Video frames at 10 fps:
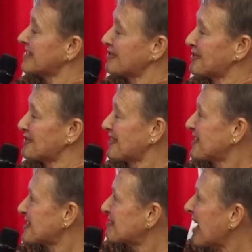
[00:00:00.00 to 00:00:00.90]
into
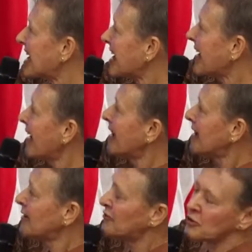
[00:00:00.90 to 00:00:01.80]
decision making.
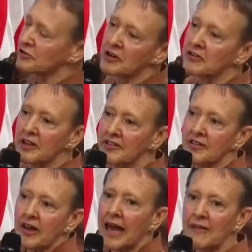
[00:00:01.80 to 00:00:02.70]
If you start an
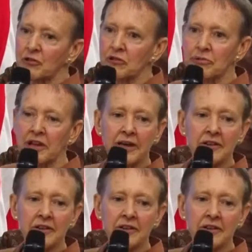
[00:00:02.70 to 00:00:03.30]
SCA after the plan